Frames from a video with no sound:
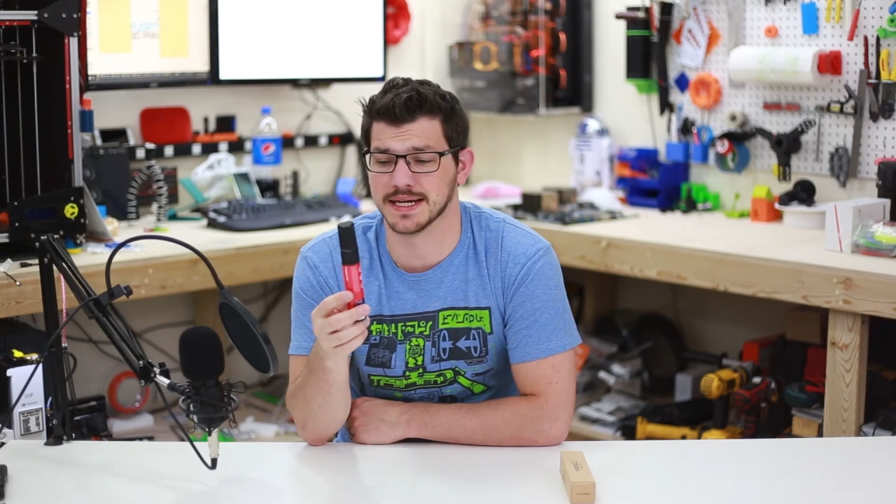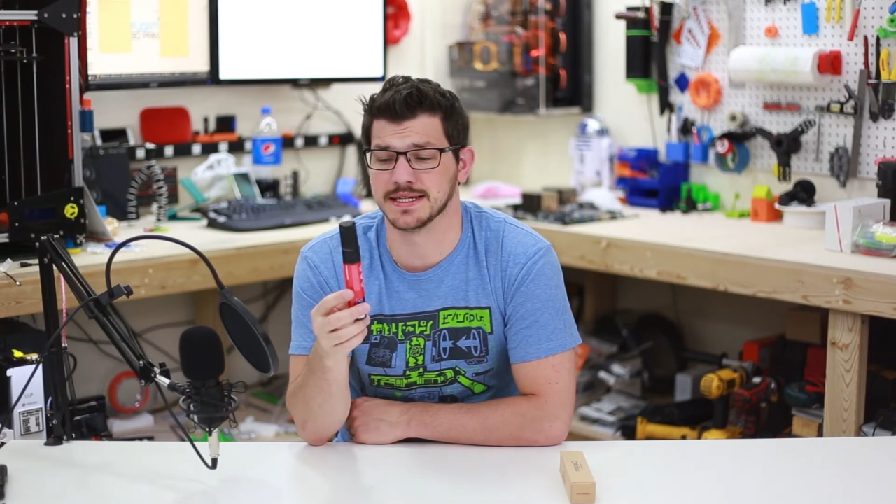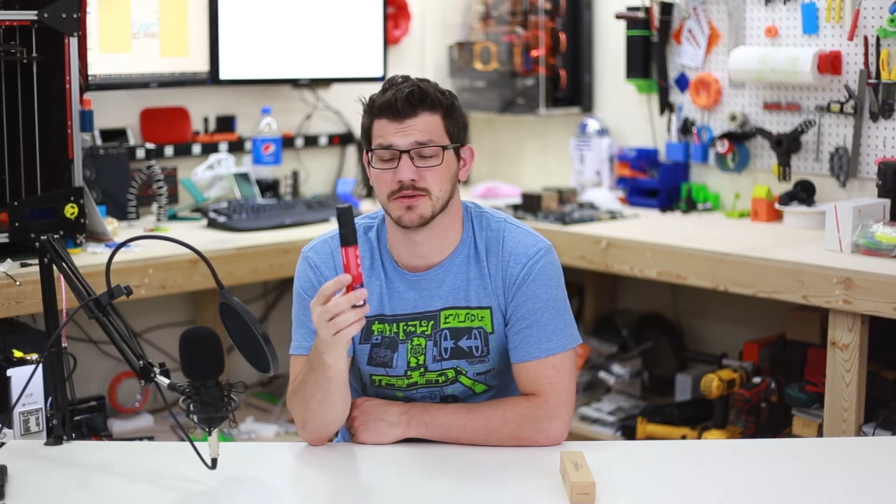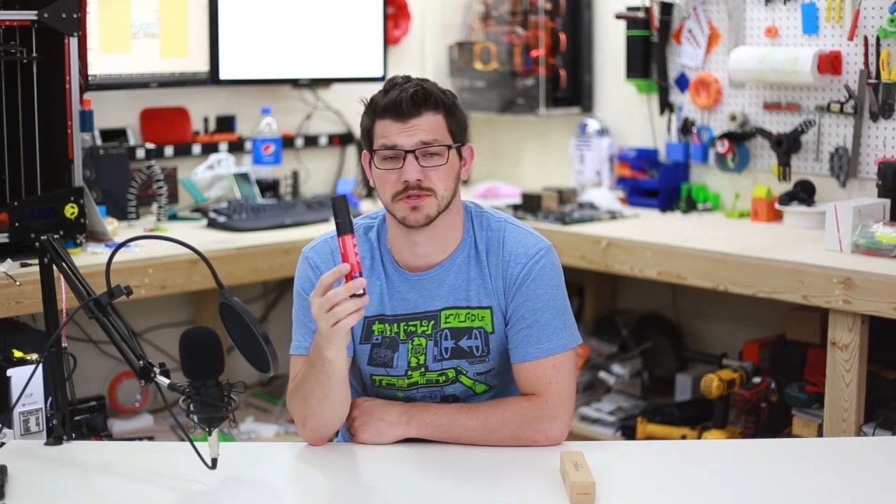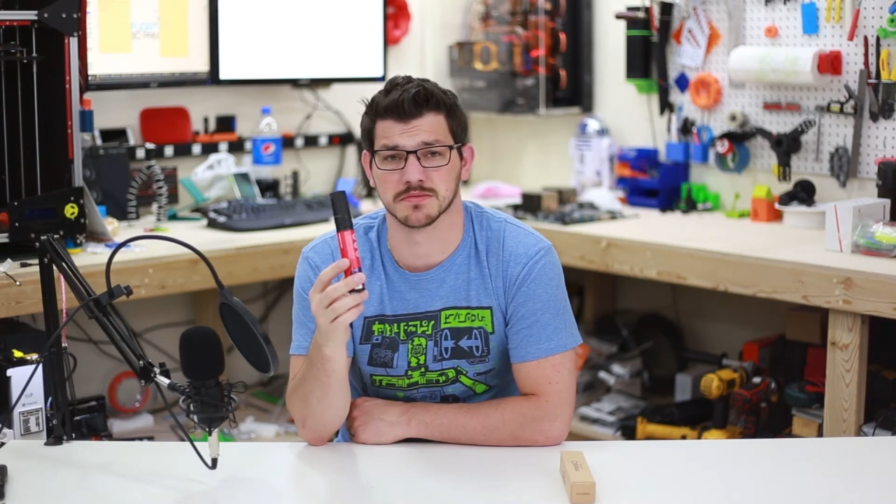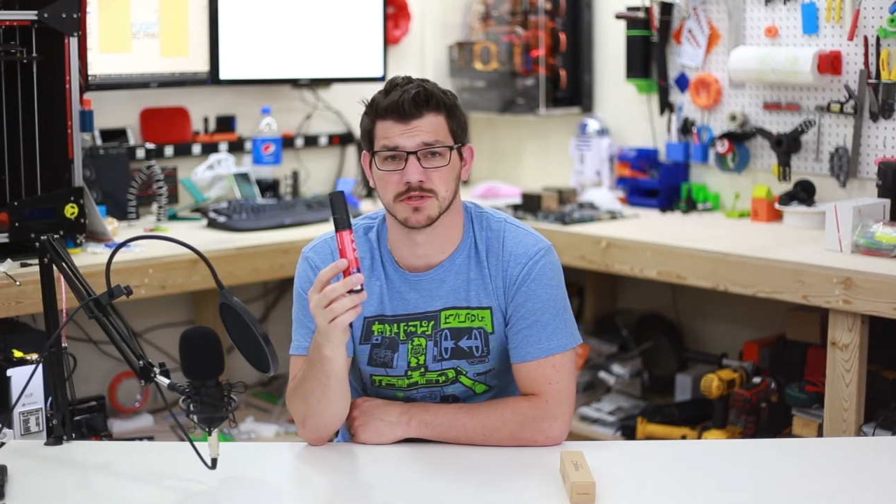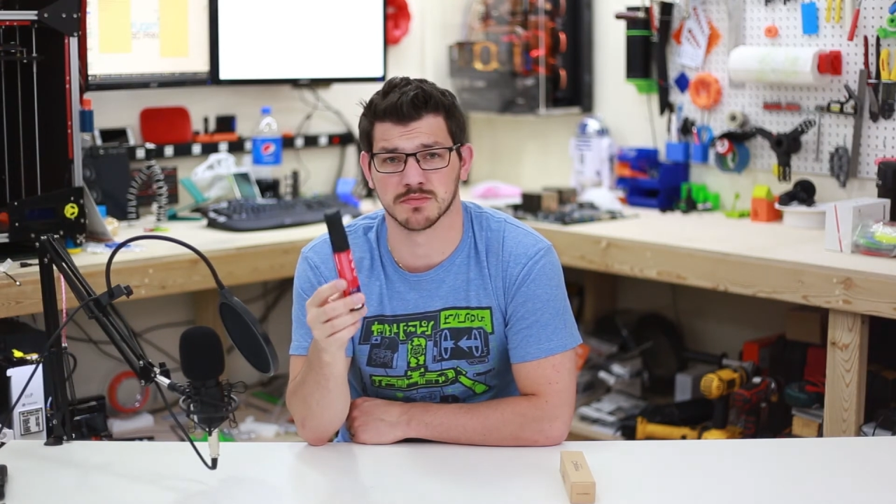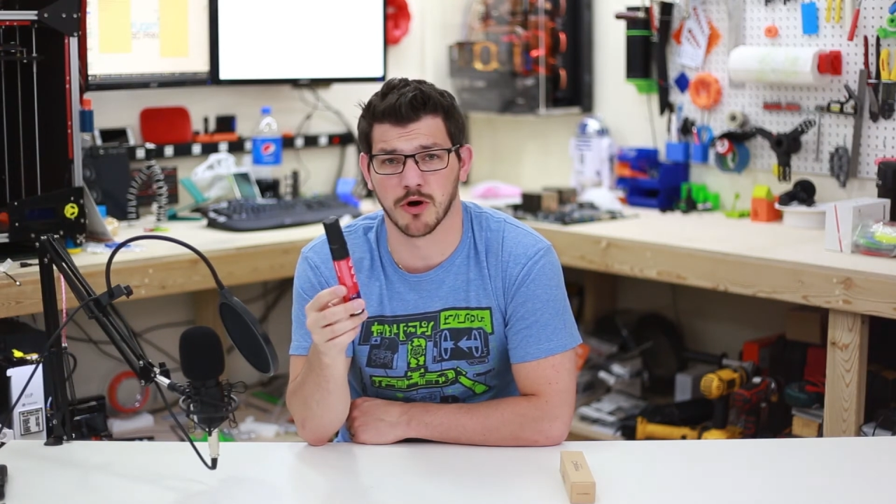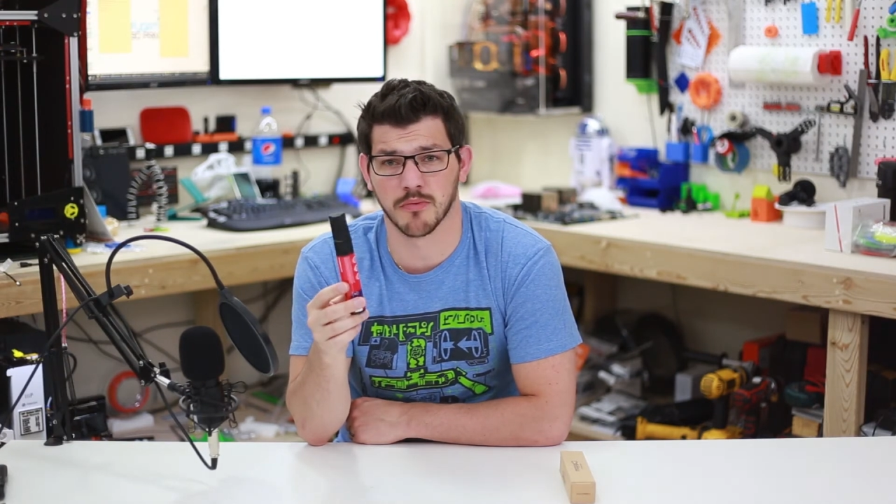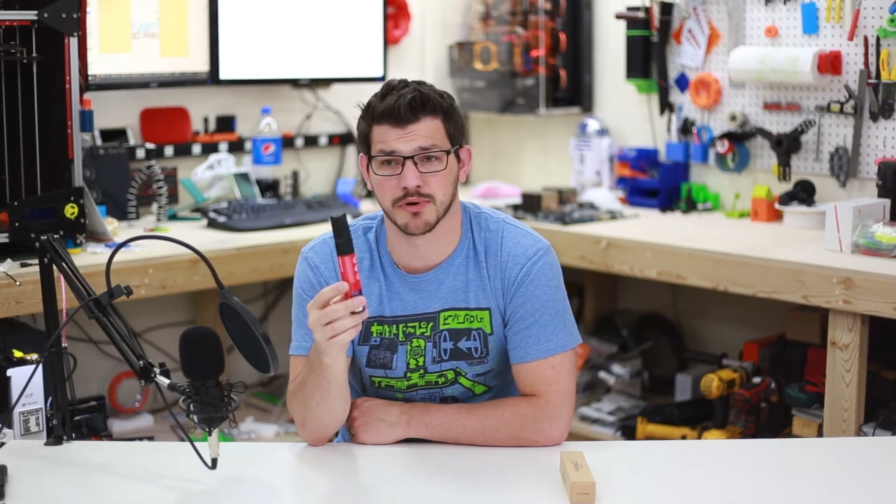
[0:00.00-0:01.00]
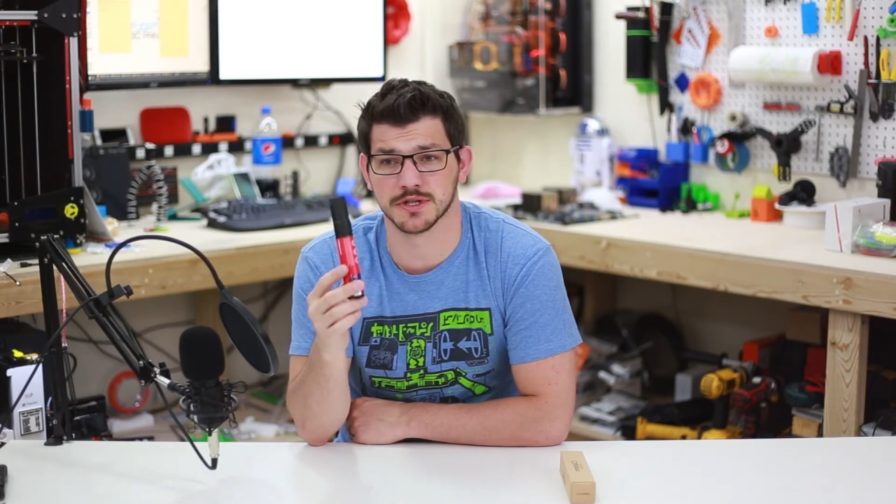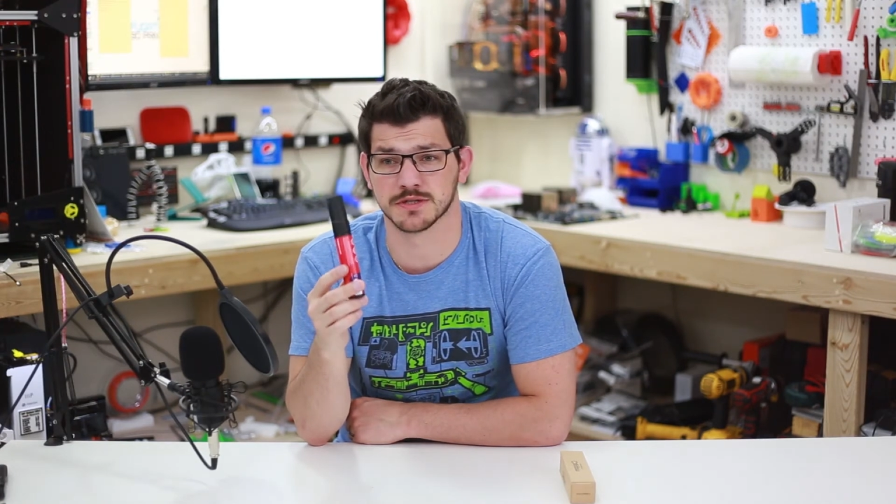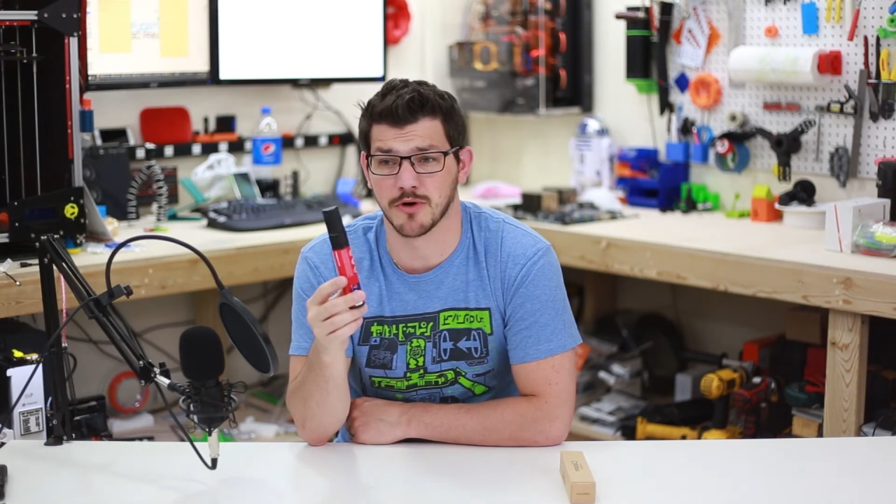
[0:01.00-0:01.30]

I did it with some small prints.